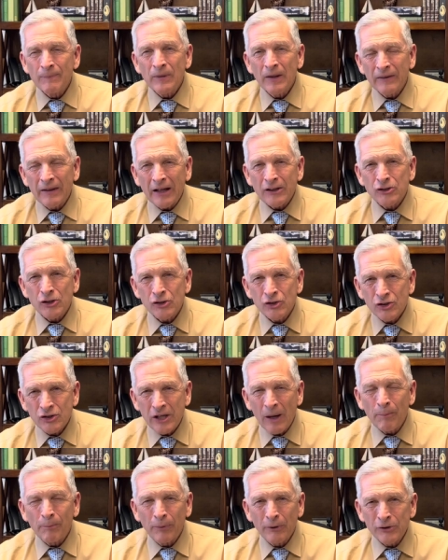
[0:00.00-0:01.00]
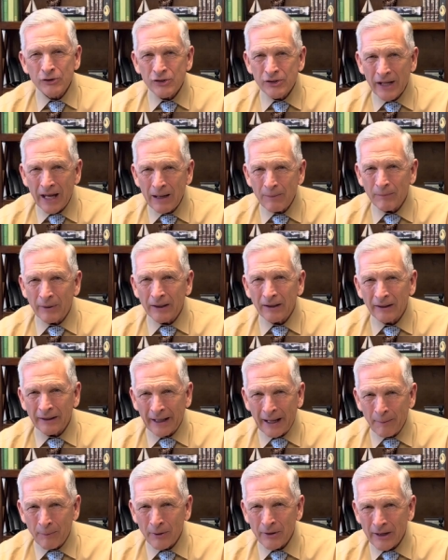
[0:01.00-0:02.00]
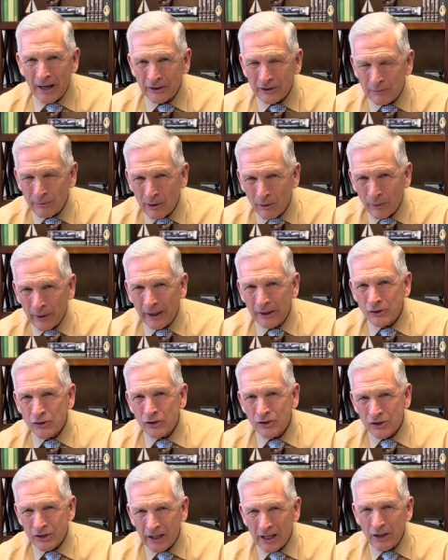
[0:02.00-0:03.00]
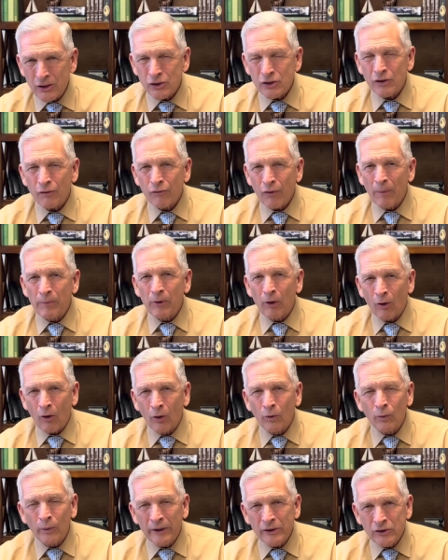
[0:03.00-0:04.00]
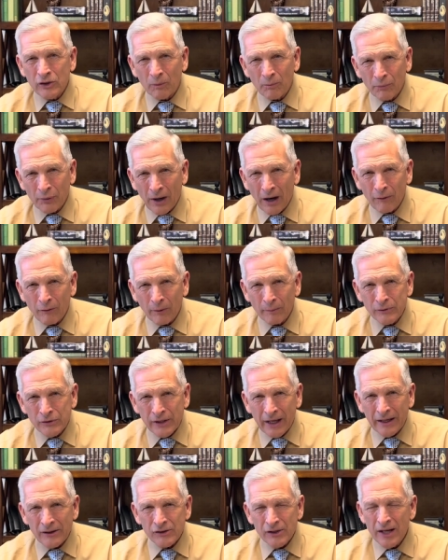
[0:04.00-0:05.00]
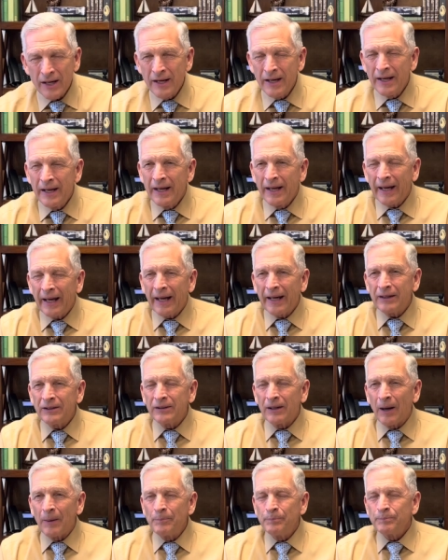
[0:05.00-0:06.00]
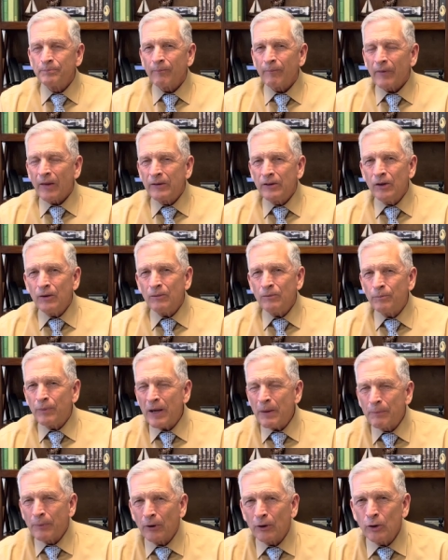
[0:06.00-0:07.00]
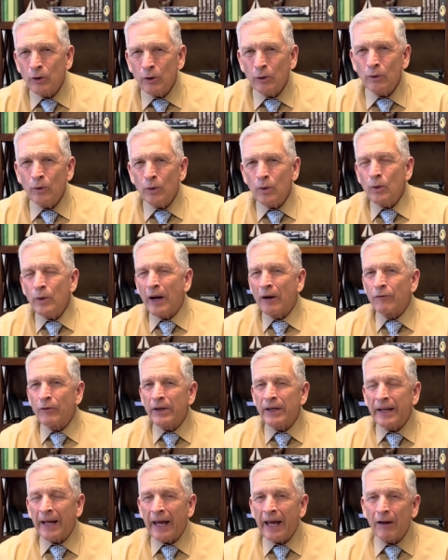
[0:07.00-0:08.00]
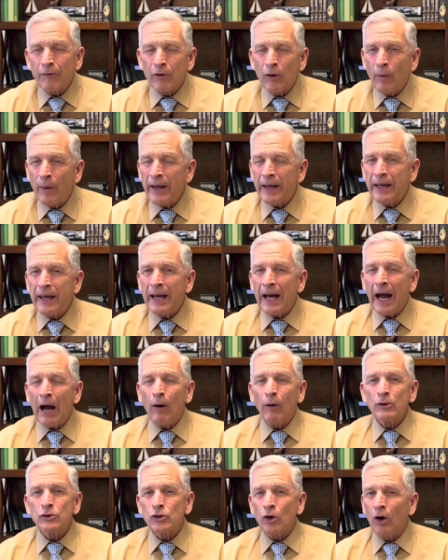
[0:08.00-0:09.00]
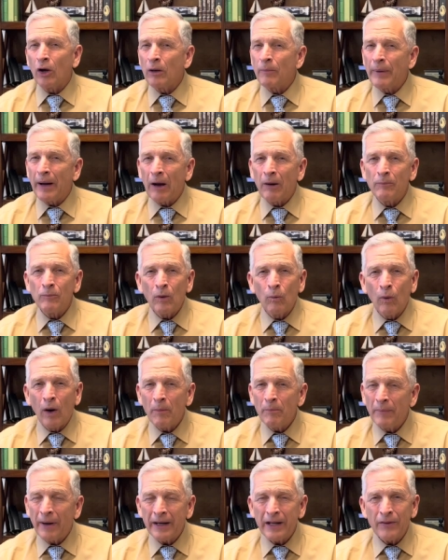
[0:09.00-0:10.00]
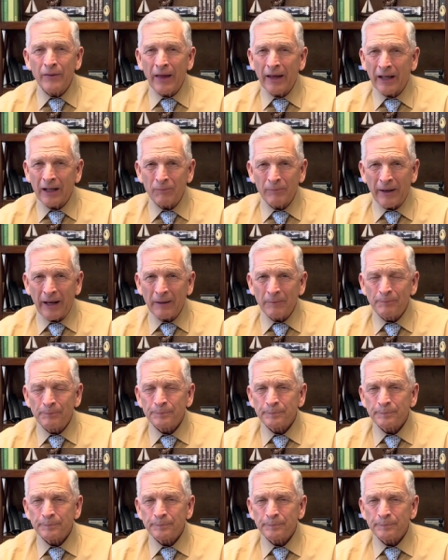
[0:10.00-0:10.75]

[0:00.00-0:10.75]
that's a simple statement. Labor not to be rich, cease from your own wisdom, Proverb says. And uh, you, people who, who every day, every waking hour, is all about what money they can make.